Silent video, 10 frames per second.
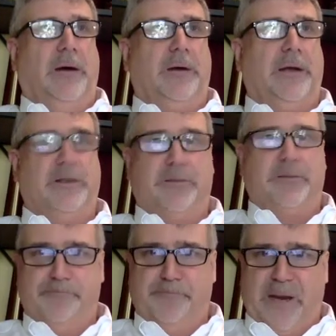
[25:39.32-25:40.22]
It's
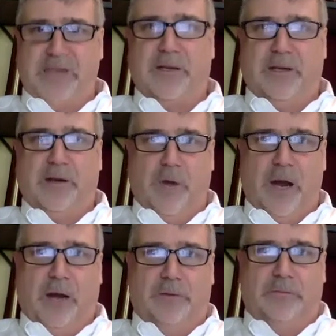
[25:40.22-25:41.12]
basically
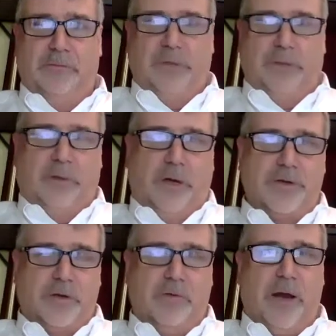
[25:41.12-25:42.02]
around,
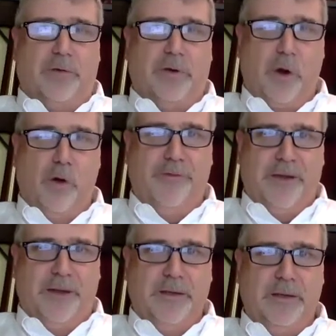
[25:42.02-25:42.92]
largely around
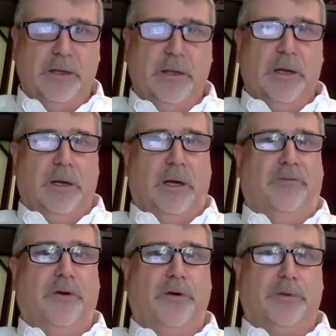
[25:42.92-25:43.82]
COVID,
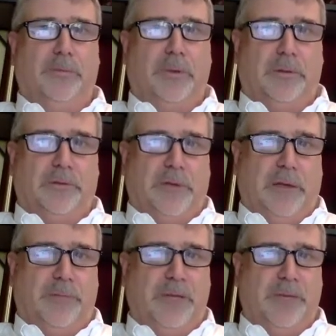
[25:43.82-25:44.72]
vulnerable
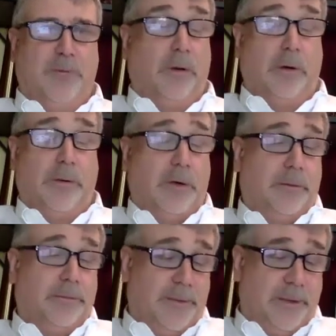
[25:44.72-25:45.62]
people,
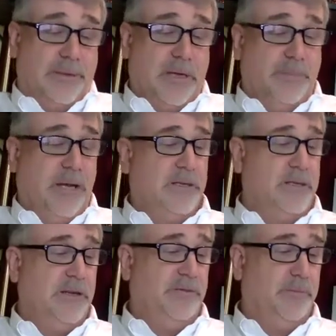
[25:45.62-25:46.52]
or in some
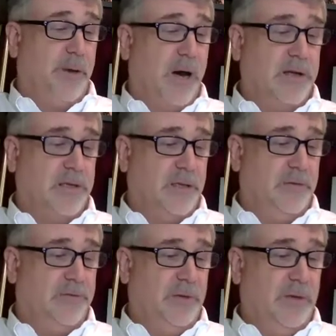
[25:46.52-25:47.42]
cases even
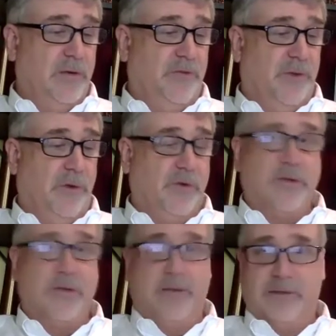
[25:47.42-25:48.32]
positive
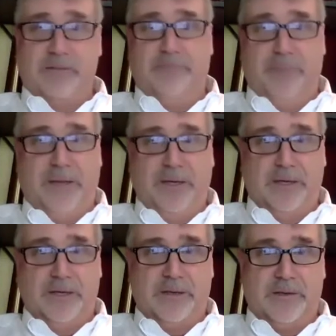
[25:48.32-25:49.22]
folks. It's making
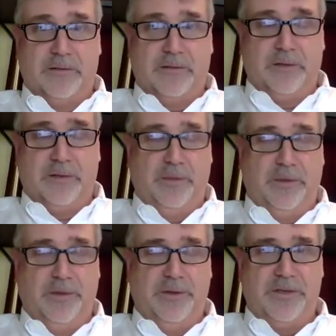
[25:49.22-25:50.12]
the
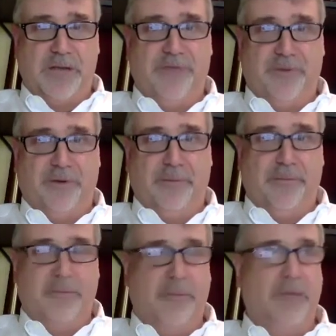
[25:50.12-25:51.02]
community safer
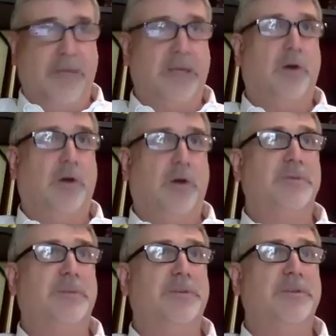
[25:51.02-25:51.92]
and making homeless
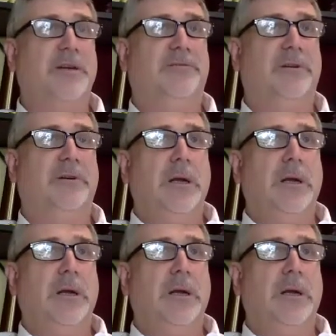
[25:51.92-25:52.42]
people safer.